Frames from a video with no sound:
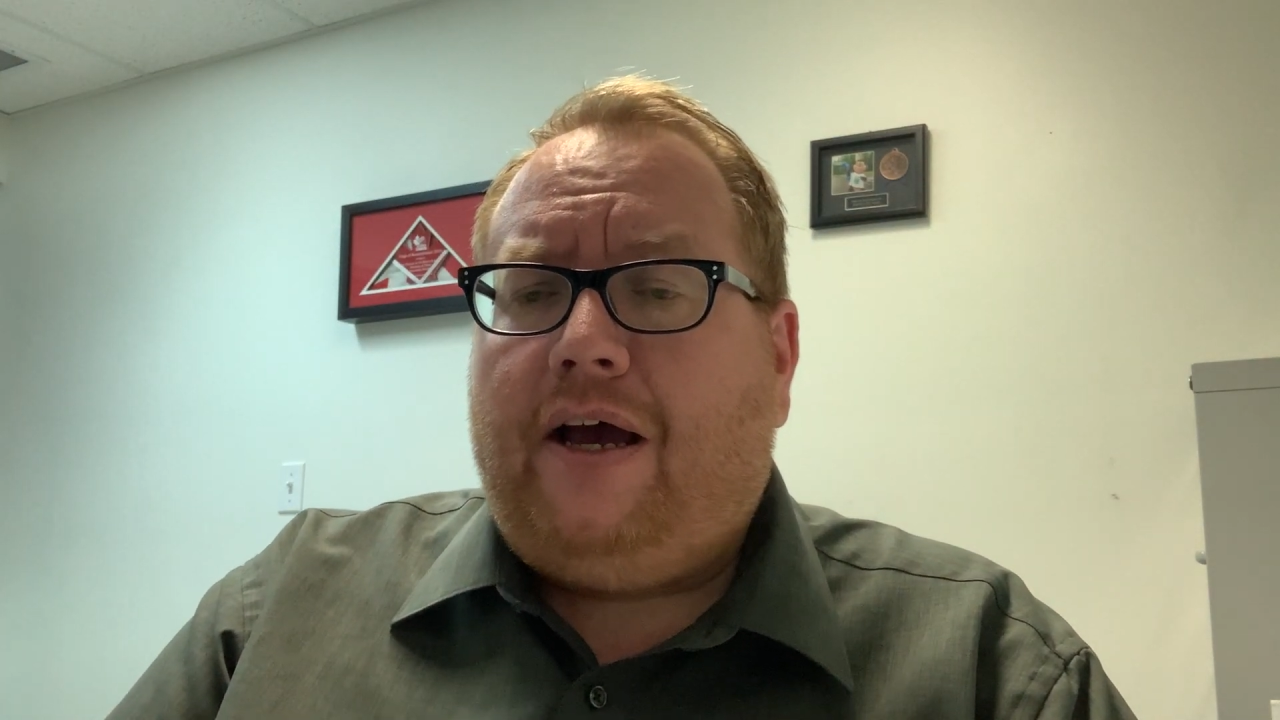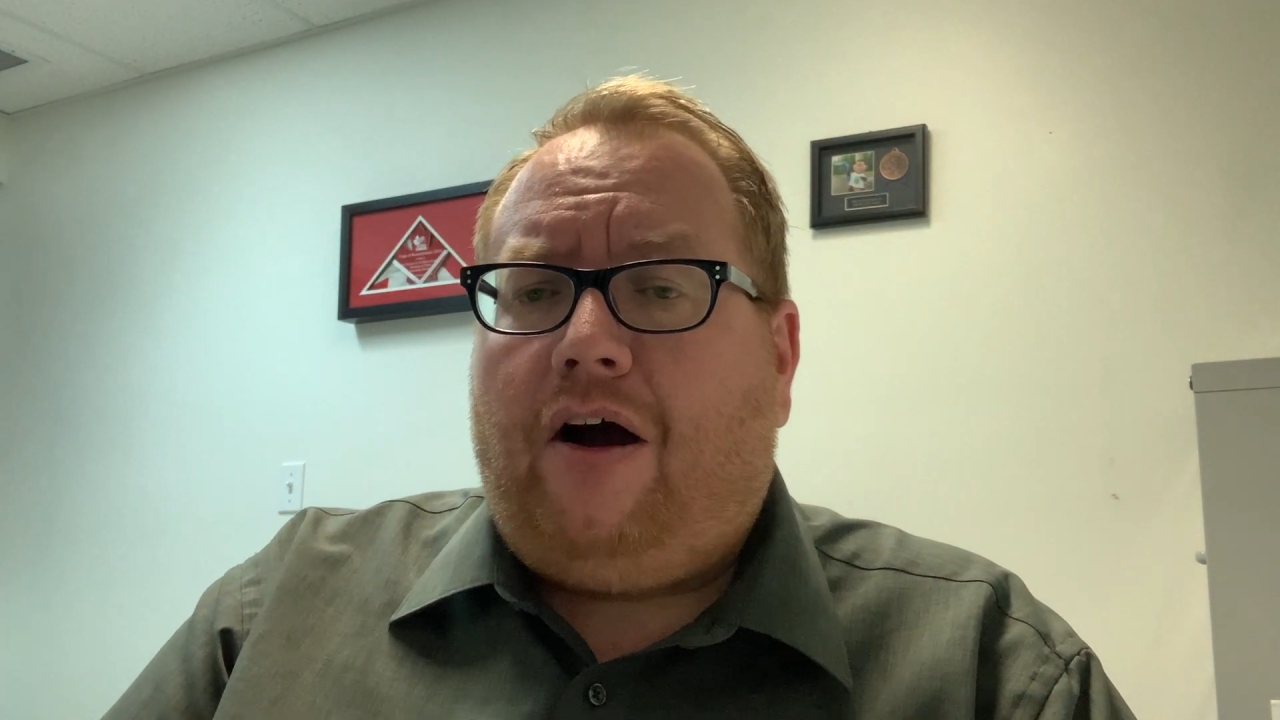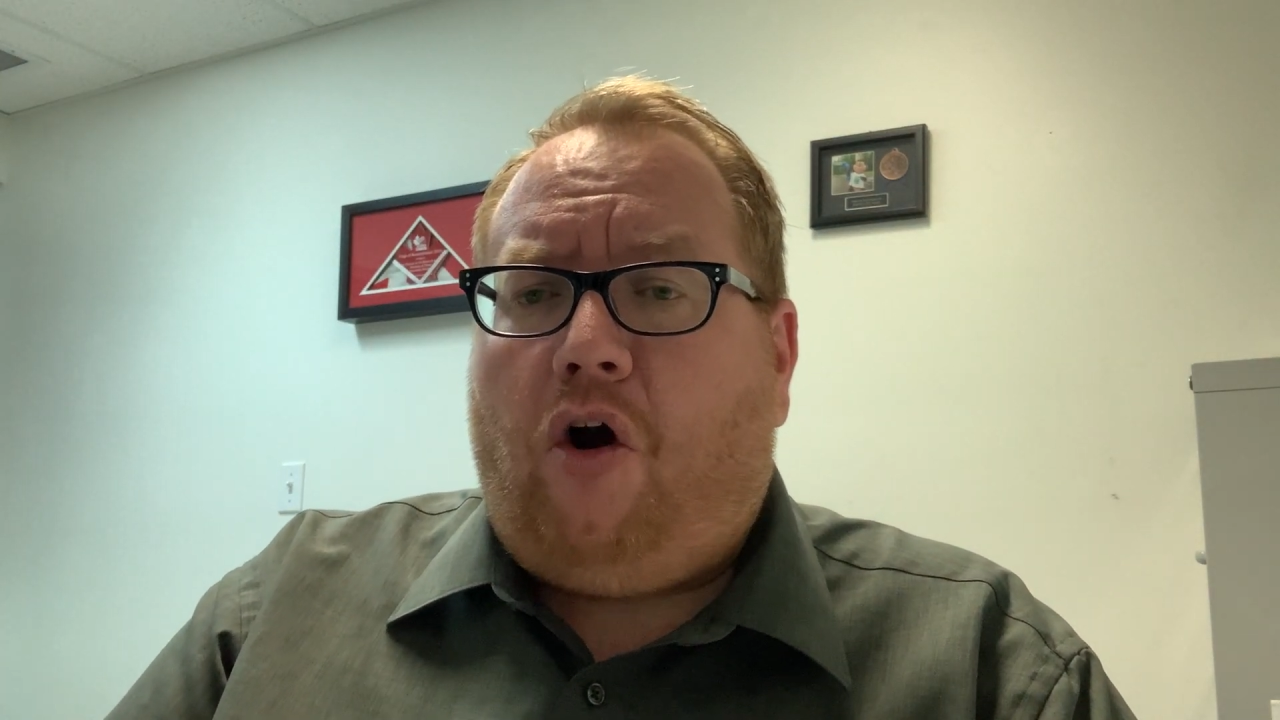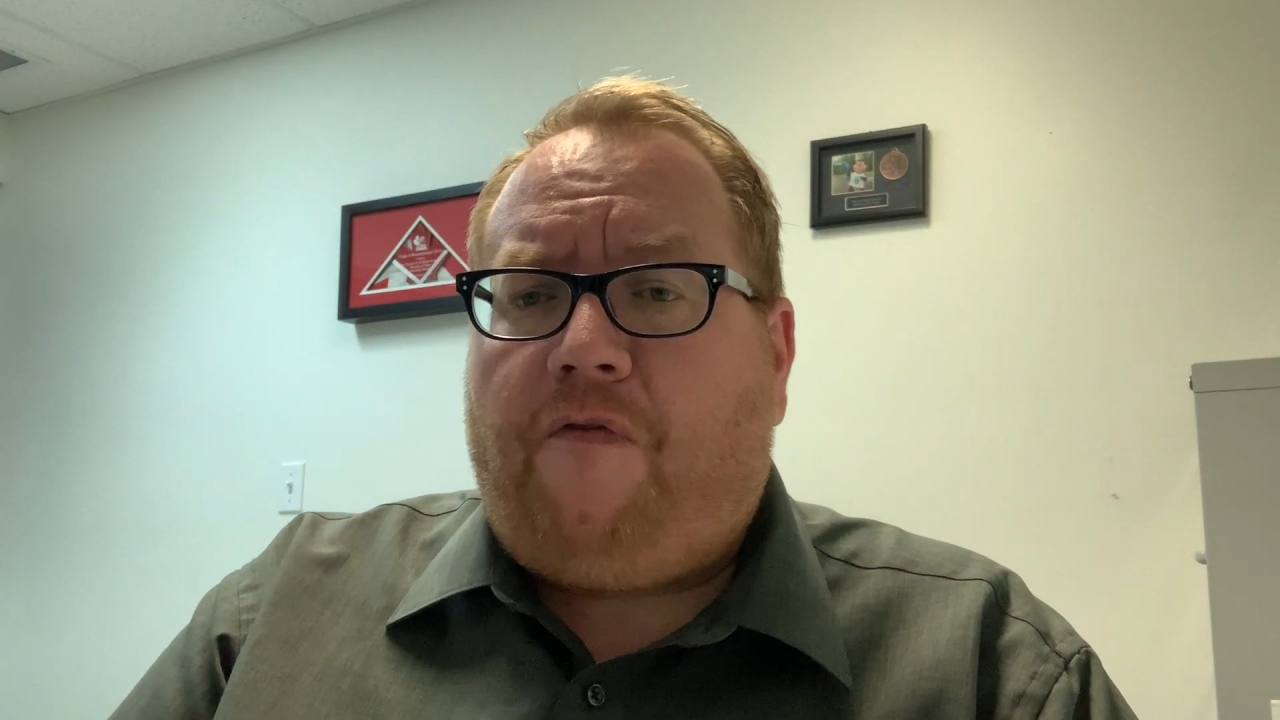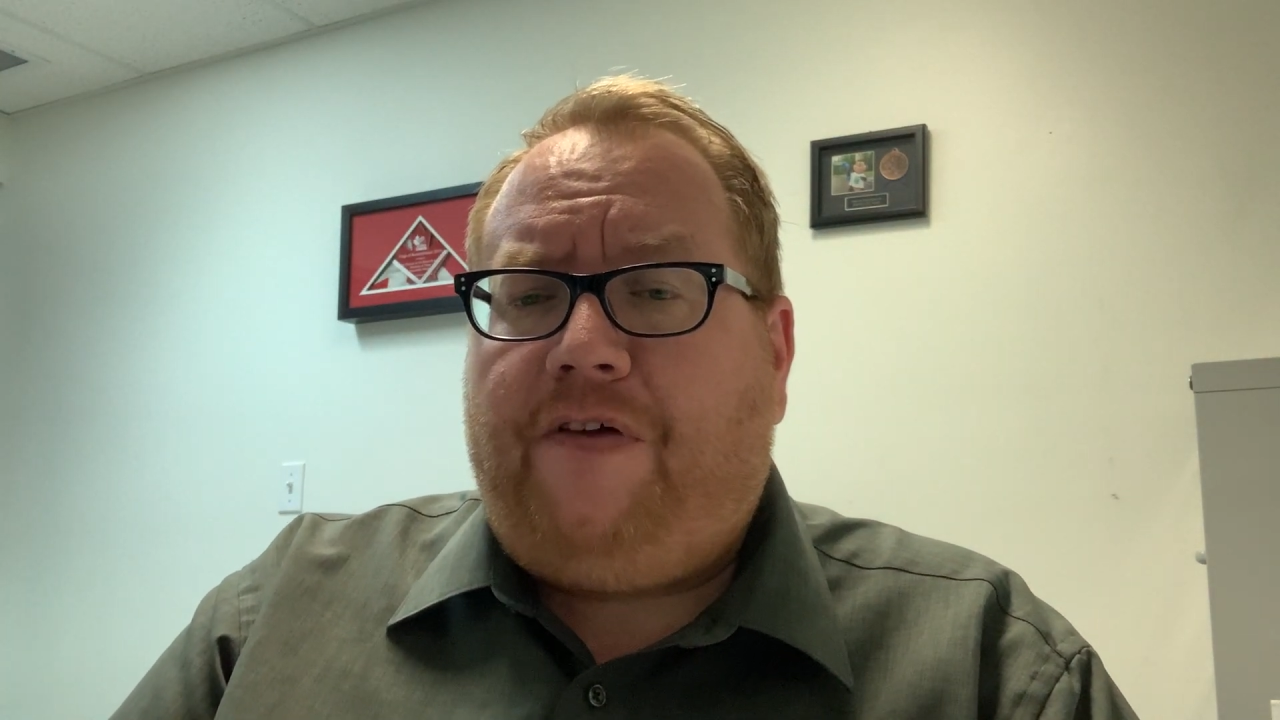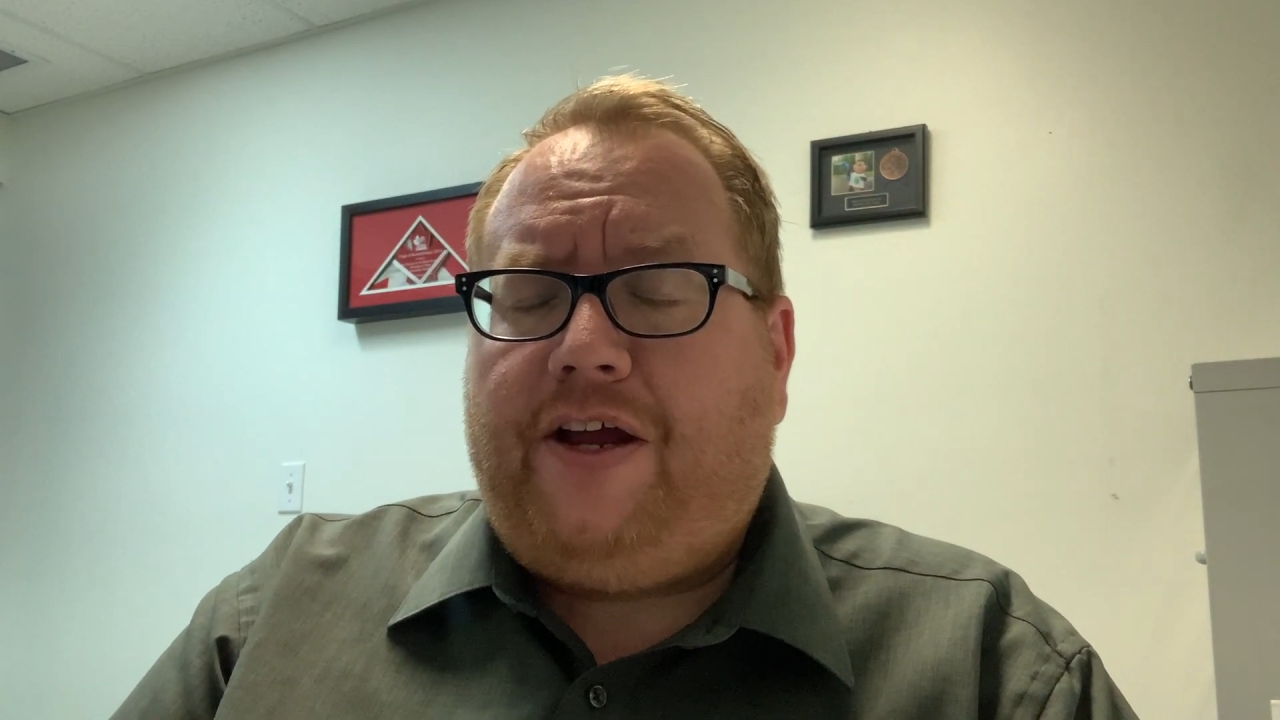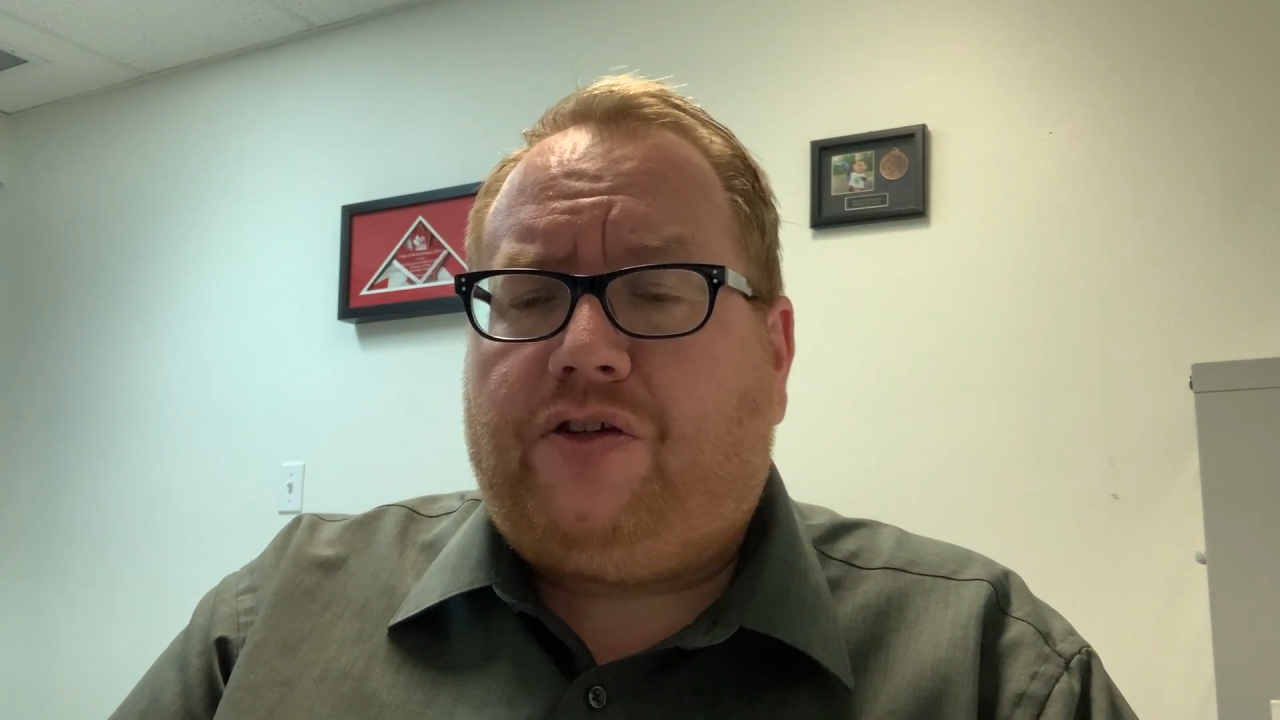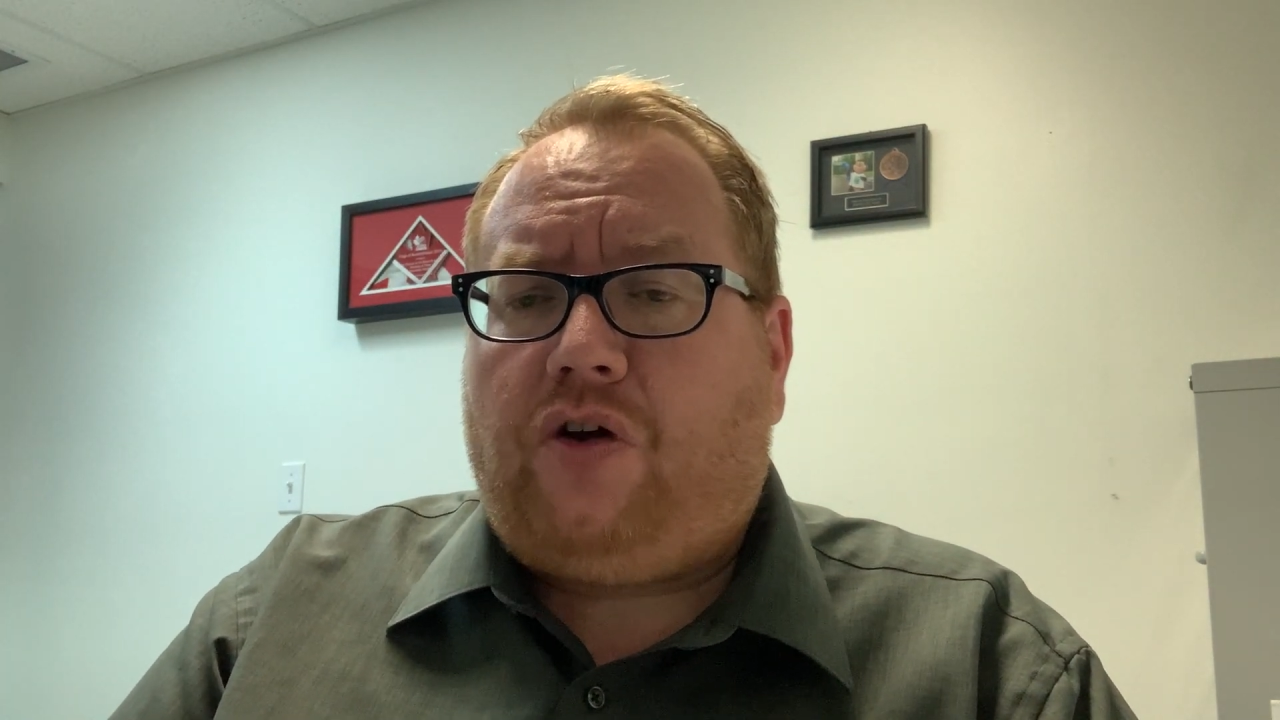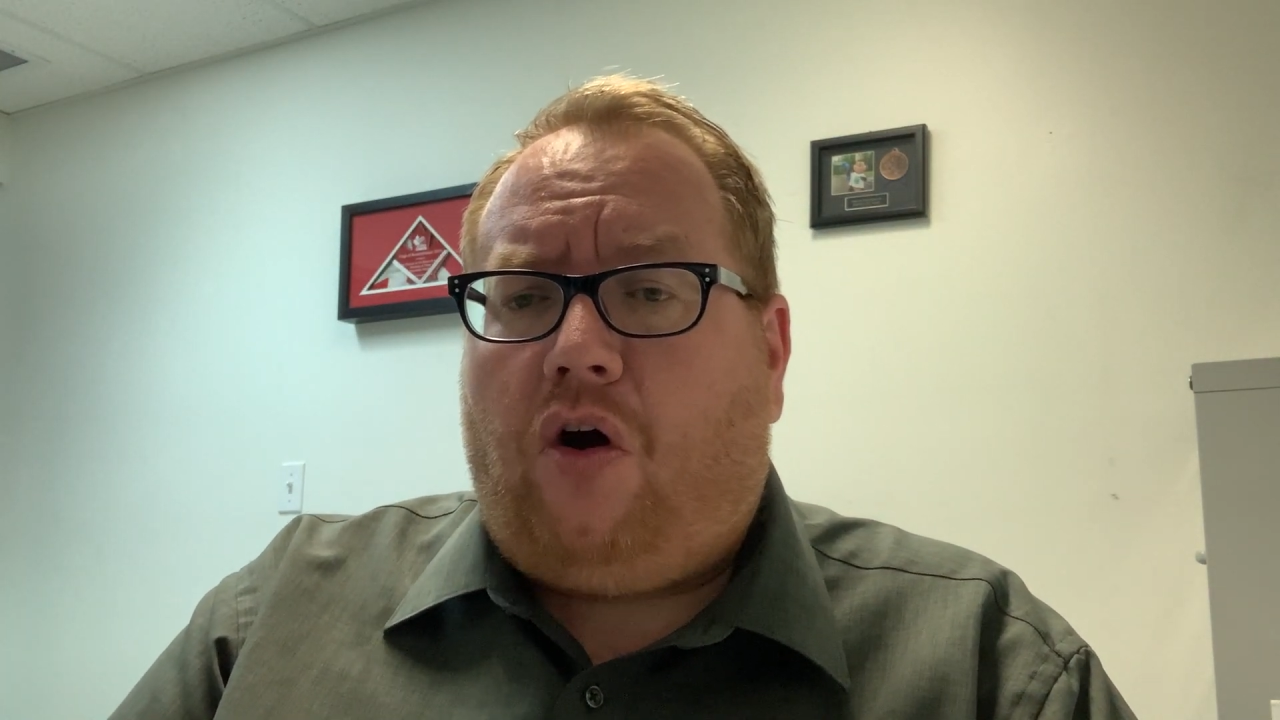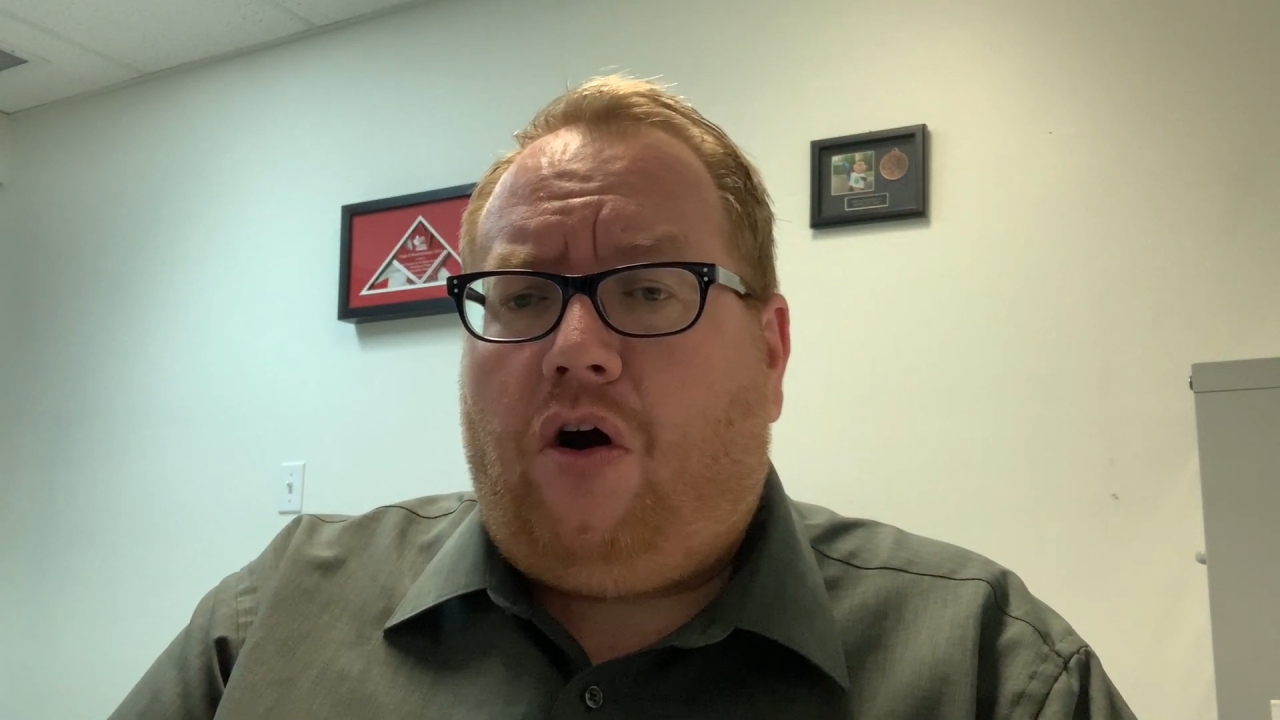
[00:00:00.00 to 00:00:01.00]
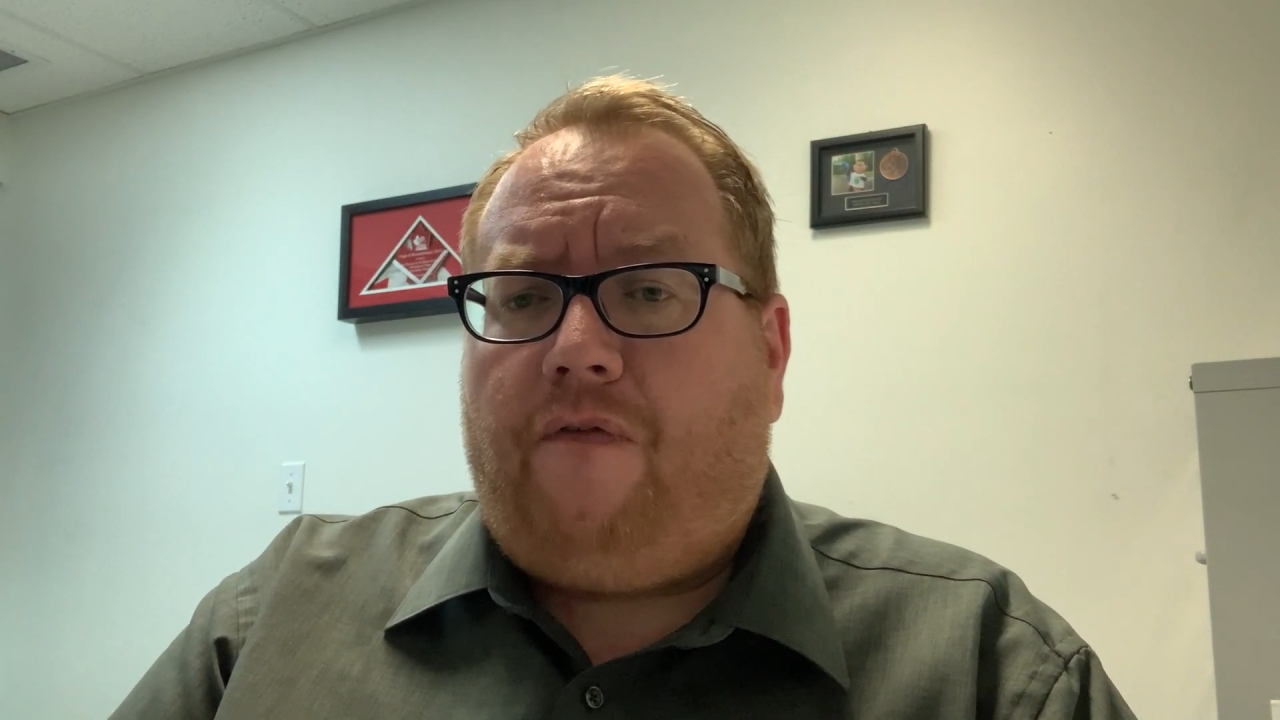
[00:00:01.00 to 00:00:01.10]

Our fees are